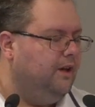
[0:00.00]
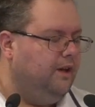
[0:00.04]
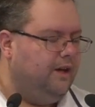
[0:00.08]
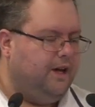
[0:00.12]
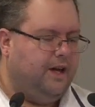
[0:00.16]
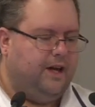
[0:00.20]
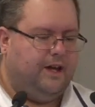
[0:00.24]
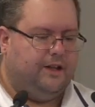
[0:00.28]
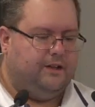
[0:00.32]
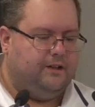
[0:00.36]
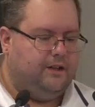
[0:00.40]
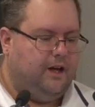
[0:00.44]

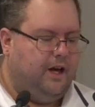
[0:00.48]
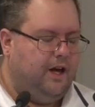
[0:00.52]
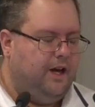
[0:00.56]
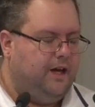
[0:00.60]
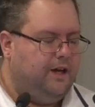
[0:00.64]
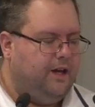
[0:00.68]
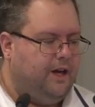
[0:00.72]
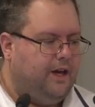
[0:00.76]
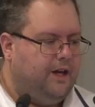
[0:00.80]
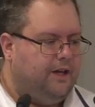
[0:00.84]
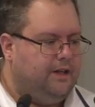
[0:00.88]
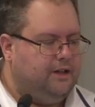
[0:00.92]
And I,
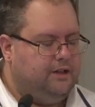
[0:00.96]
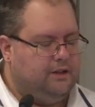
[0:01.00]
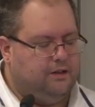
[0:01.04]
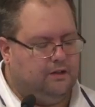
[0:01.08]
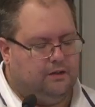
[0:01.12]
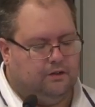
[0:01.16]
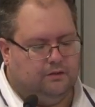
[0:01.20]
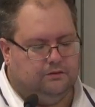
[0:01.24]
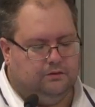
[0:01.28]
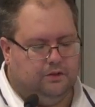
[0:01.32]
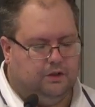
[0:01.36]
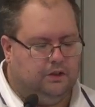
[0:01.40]
I,
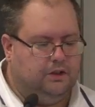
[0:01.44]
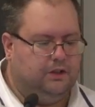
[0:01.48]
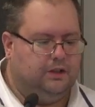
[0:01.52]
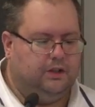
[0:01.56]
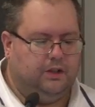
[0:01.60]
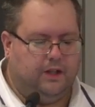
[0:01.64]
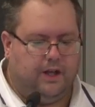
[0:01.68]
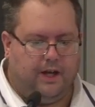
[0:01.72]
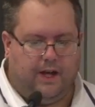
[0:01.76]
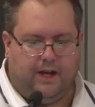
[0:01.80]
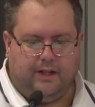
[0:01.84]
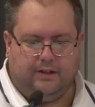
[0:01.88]
looked
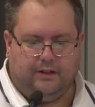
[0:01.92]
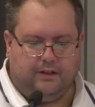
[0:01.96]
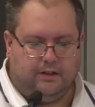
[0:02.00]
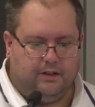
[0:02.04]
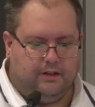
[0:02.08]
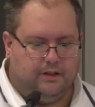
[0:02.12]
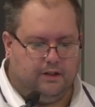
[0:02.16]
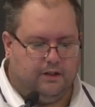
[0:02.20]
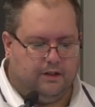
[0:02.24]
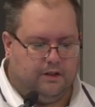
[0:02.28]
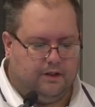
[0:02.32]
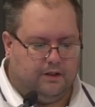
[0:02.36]
at
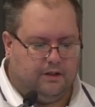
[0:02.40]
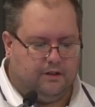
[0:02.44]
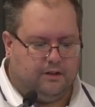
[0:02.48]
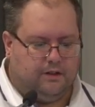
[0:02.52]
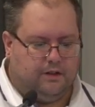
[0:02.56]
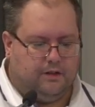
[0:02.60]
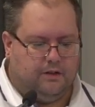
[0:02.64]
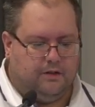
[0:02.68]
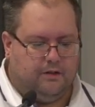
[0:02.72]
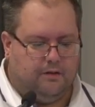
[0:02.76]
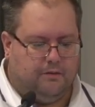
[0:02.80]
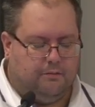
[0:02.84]
the,
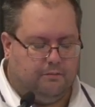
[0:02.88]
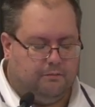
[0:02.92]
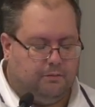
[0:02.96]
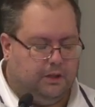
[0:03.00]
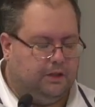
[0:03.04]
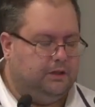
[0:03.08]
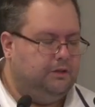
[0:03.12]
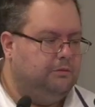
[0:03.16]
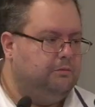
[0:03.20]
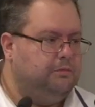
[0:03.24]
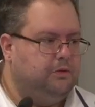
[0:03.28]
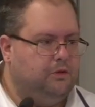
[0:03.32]
the
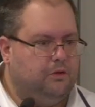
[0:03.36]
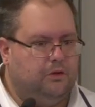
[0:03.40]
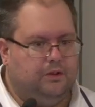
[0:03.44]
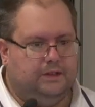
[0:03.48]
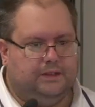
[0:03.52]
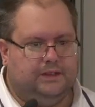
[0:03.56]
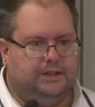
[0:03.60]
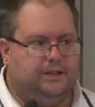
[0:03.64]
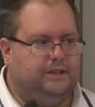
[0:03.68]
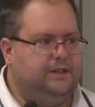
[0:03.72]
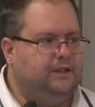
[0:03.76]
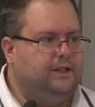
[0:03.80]

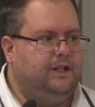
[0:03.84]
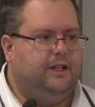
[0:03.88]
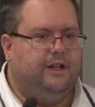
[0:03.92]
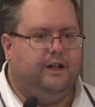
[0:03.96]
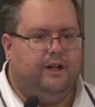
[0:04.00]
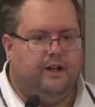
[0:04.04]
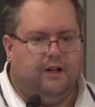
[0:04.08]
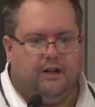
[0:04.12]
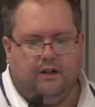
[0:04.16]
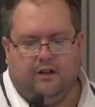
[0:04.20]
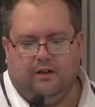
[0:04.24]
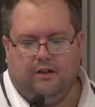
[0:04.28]
motherboards, and they
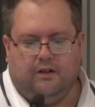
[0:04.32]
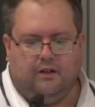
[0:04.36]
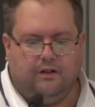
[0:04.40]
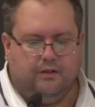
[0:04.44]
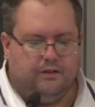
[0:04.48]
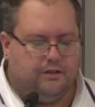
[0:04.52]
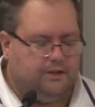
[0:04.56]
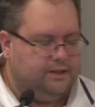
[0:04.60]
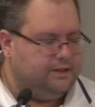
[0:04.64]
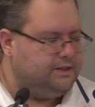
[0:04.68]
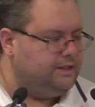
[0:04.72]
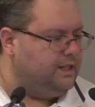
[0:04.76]
are
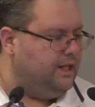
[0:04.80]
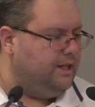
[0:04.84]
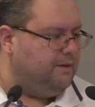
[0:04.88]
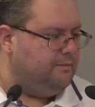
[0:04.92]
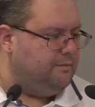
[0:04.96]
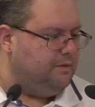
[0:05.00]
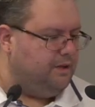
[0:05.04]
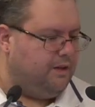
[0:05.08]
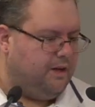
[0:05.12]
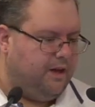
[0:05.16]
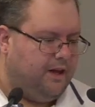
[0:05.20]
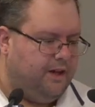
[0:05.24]
the
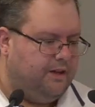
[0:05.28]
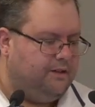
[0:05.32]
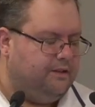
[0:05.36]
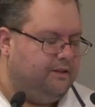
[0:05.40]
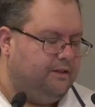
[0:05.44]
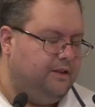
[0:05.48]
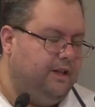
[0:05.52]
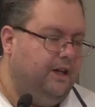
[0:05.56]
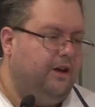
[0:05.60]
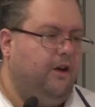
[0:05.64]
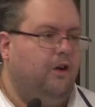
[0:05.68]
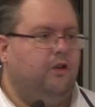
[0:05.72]
same.
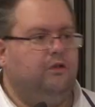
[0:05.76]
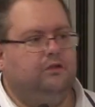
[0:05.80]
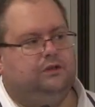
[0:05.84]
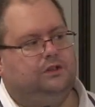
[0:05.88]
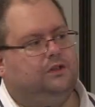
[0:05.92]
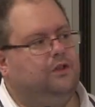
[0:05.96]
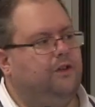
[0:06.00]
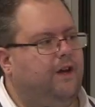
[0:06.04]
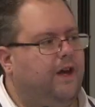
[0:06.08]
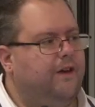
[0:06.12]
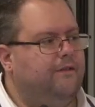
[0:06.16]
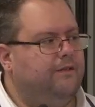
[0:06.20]
And they
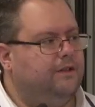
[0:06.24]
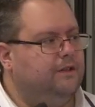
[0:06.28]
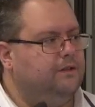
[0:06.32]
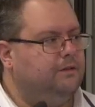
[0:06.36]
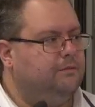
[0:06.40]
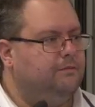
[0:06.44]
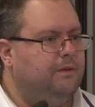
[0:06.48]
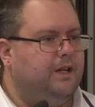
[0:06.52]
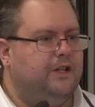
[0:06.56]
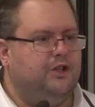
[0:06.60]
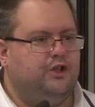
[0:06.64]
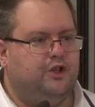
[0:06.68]
also
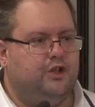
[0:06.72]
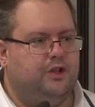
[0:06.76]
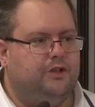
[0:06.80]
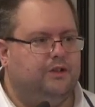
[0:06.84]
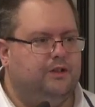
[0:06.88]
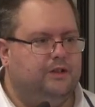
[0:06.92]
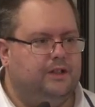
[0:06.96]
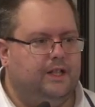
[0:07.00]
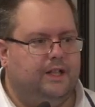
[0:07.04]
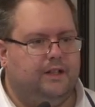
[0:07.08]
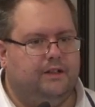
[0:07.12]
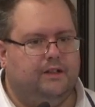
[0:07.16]
haven't
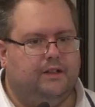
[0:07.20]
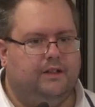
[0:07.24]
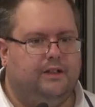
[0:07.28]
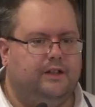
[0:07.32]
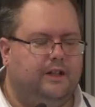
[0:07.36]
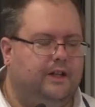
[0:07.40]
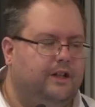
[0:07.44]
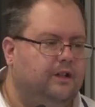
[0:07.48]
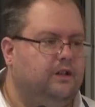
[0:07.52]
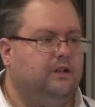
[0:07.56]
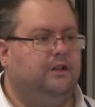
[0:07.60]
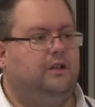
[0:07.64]
mentioned that
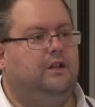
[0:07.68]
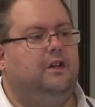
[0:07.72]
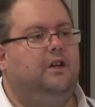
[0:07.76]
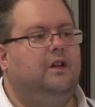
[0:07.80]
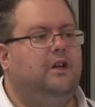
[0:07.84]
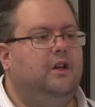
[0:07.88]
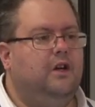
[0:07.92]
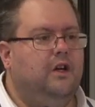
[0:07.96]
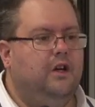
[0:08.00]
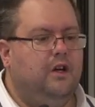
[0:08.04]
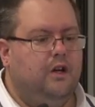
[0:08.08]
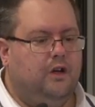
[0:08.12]
their
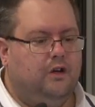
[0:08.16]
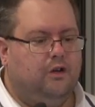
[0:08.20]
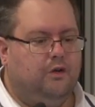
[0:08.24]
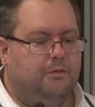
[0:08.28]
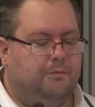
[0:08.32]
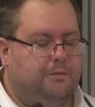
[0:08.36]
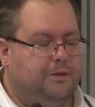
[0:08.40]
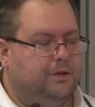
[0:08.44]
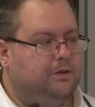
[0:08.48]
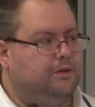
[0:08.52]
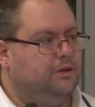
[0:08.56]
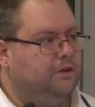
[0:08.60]

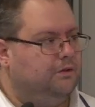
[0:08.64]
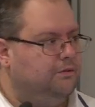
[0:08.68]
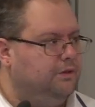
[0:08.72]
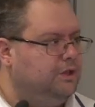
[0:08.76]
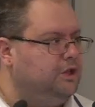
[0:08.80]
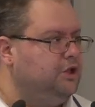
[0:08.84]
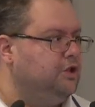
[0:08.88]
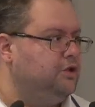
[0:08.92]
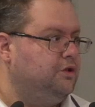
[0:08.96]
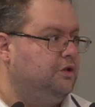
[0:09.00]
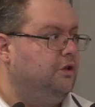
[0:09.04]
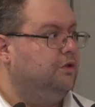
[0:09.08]
computer,
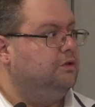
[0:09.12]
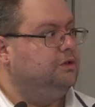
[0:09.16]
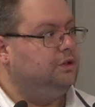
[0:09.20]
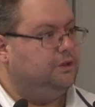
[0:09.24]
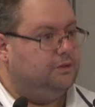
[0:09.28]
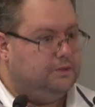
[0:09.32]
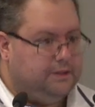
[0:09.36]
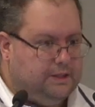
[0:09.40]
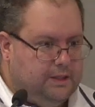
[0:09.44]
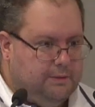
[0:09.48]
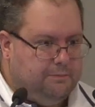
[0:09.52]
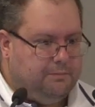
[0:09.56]
which is
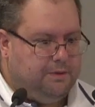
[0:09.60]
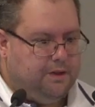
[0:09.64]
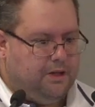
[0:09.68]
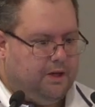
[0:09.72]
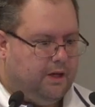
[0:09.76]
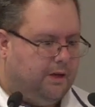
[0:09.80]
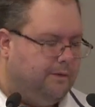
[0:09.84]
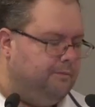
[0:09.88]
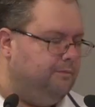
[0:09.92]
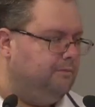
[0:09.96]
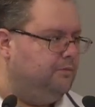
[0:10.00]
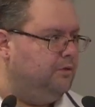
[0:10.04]
also
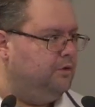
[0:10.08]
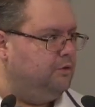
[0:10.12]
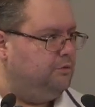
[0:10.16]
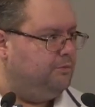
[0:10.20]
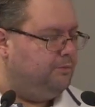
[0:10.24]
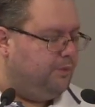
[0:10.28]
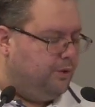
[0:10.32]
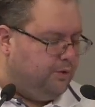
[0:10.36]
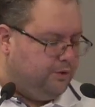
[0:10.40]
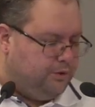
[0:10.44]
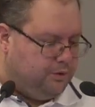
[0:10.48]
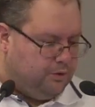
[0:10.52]
CPM
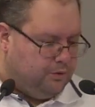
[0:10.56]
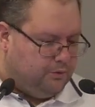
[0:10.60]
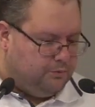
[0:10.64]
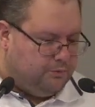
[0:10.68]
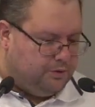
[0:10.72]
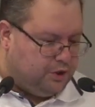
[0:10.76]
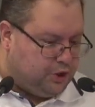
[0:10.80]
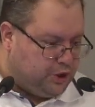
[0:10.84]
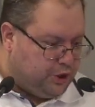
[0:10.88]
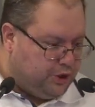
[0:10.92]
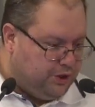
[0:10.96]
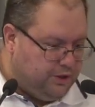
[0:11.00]
2.2
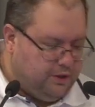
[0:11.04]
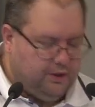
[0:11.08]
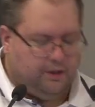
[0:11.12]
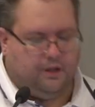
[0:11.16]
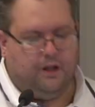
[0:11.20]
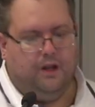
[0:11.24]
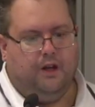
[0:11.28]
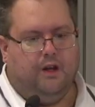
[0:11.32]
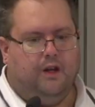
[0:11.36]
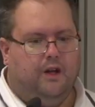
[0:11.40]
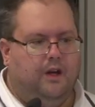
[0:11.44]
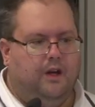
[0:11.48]
machine,
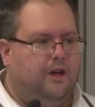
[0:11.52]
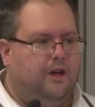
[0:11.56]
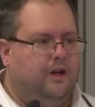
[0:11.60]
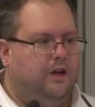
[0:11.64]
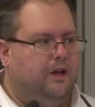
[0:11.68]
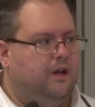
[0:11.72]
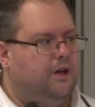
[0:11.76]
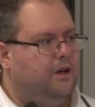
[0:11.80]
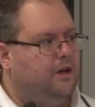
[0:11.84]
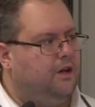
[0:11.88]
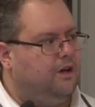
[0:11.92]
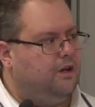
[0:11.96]

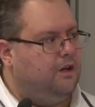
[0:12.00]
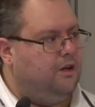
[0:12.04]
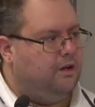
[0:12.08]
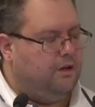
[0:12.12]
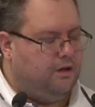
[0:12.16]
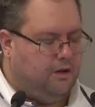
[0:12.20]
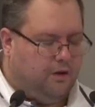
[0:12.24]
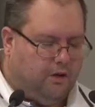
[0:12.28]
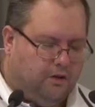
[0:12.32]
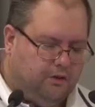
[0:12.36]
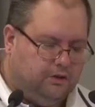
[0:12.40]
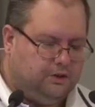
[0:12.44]

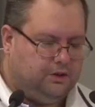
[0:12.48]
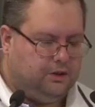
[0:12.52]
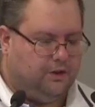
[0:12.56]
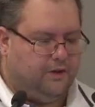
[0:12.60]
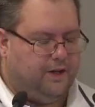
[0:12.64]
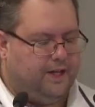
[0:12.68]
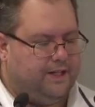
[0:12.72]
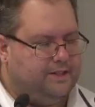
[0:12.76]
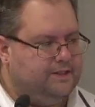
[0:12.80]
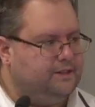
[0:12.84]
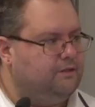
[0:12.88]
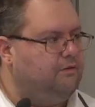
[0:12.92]
uh, also
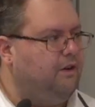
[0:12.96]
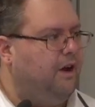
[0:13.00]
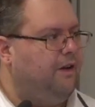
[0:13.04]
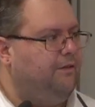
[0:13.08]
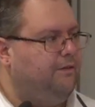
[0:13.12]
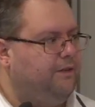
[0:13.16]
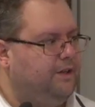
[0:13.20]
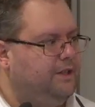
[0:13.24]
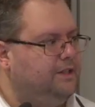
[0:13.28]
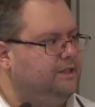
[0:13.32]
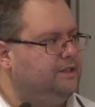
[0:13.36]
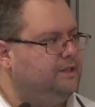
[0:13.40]
has
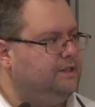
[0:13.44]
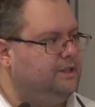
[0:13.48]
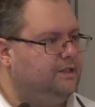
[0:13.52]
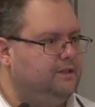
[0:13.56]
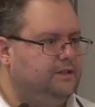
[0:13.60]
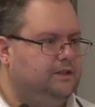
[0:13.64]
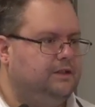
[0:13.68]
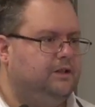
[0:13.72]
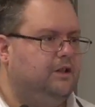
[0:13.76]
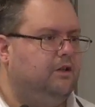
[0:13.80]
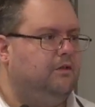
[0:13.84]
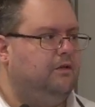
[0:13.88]
graphics and
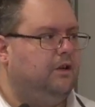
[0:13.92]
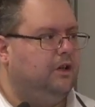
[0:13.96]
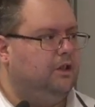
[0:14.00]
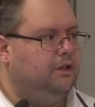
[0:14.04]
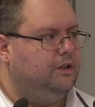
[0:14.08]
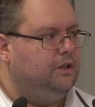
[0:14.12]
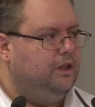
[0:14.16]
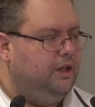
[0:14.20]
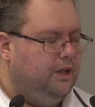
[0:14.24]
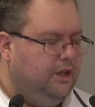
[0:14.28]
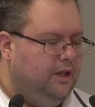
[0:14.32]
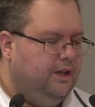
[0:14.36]
so
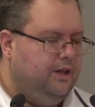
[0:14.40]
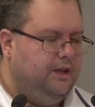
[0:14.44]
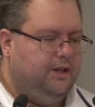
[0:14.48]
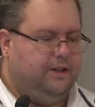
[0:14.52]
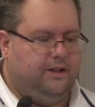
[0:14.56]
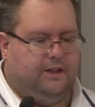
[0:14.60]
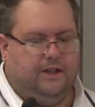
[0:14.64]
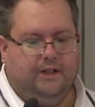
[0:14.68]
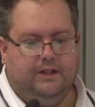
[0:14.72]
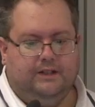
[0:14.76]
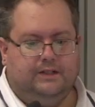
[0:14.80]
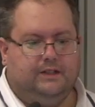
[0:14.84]
on,
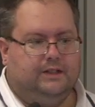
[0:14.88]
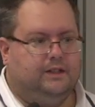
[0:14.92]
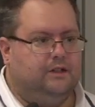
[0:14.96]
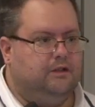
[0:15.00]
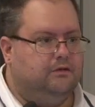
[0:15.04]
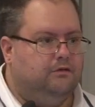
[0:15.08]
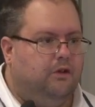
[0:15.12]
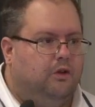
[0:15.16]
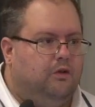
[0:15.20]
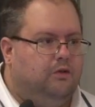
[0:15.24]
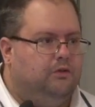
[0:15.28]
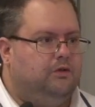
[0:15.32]
is a
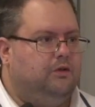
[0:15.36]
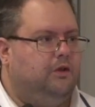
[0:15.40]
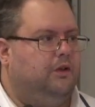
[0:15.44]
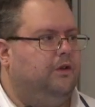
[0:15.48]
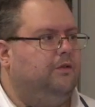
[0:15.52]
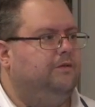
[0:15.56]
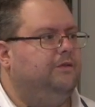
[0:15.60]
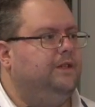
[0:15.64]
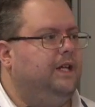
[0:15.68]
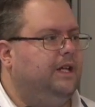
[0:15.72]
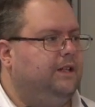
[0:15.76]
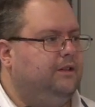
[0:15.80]
clone
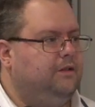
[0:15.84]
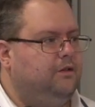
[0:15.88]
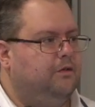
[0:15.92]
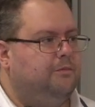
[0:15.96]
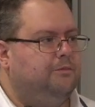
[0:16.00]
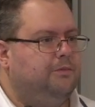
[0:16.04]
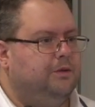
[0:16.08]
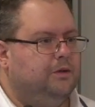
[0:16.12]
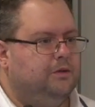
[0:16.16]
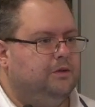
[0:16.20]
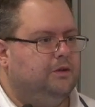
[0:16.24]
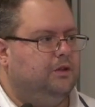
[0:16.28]
of that
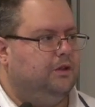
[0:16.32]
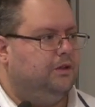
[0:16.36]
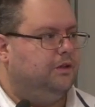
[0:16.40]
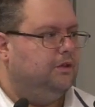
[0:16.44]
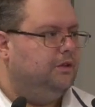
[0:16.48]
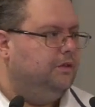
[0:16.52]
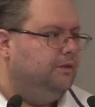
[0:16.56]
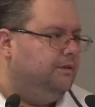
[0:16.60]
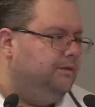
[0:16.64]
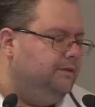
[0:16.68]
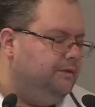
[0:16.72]
computer.